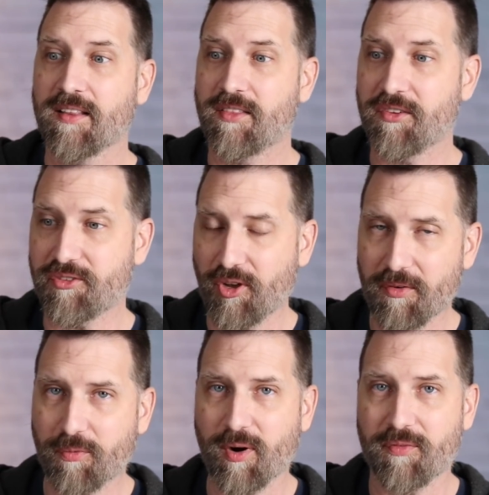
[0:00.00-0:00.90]
the
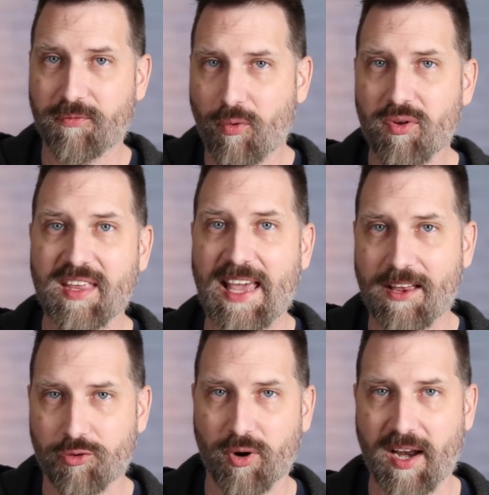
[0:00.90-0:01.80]
software for the
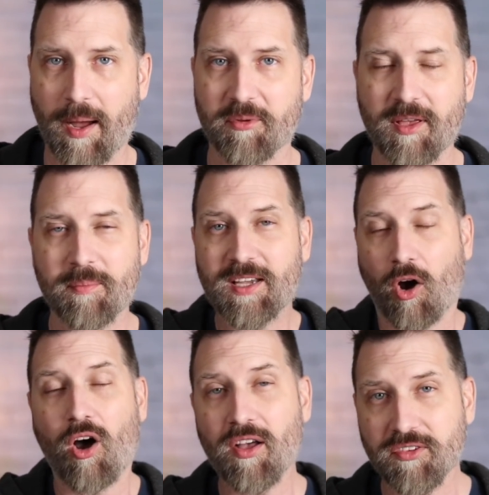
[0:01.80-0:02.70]
Android apps. And
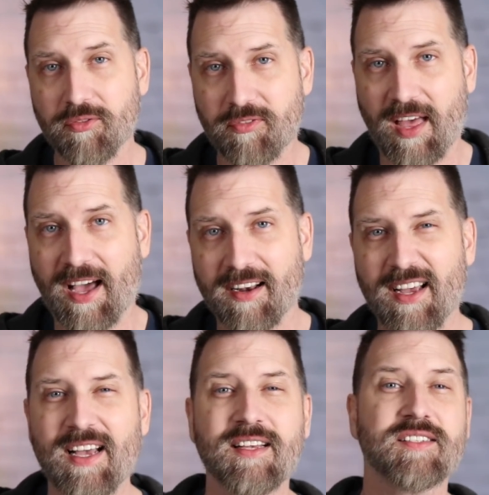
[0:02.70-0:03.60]
because of that,
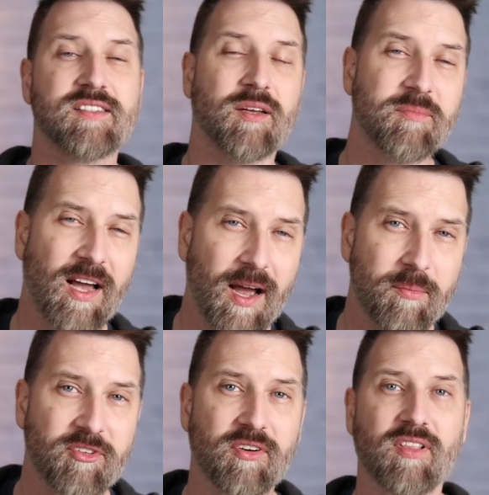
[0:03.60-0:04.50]

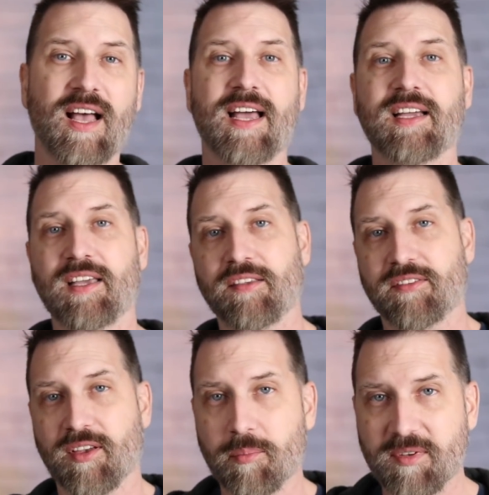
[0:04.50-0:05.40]
sometimes they're laggy,
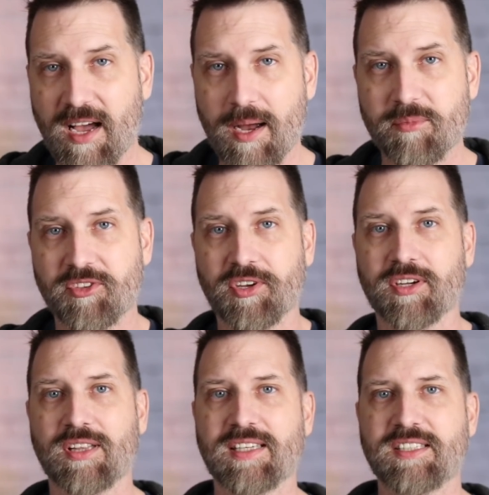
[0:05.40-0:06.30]
sometimes they're
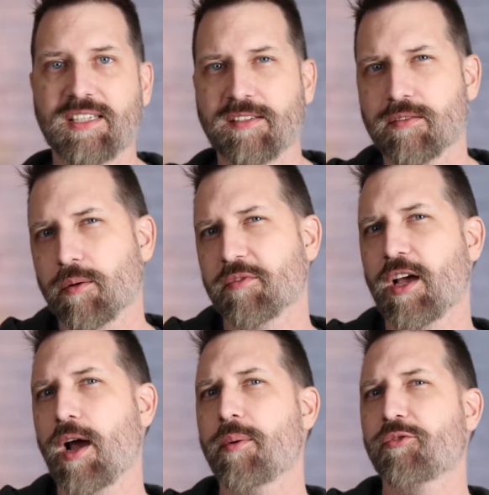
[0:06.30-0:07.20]
glitchy,
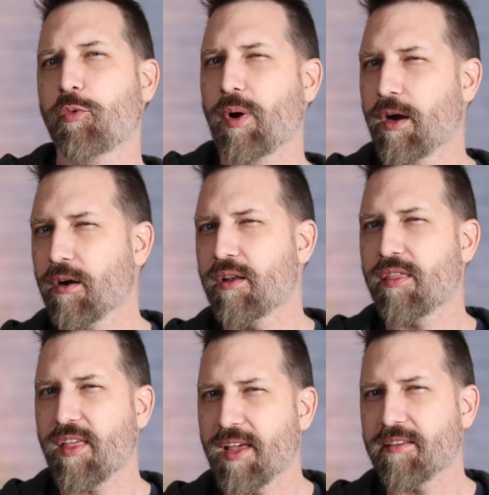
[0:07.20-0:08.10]
sometimes weird
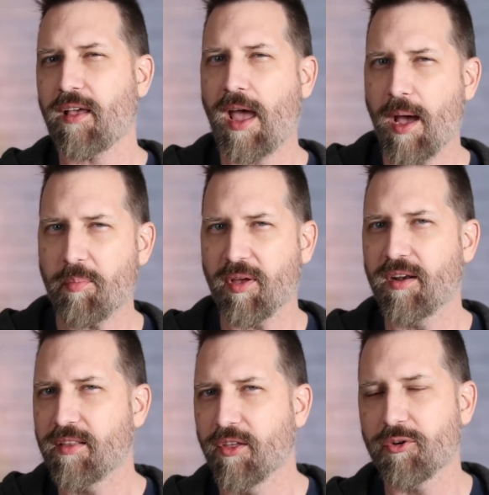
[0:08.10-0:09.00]
things
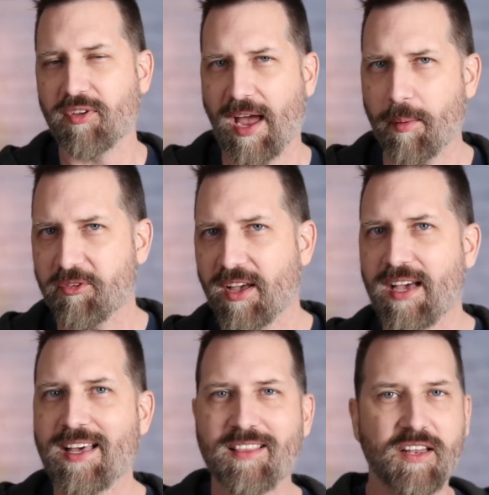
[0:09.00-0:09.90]
happen in those apps
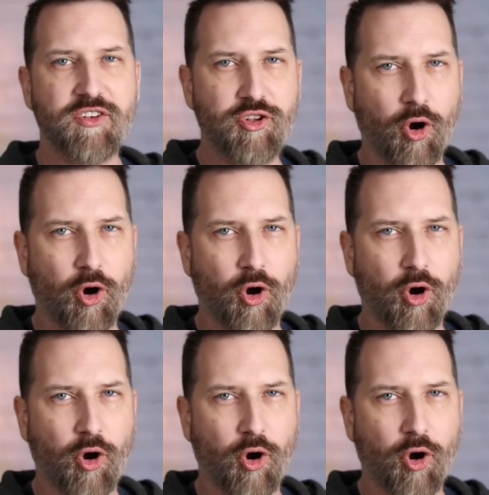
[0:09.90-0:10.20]
that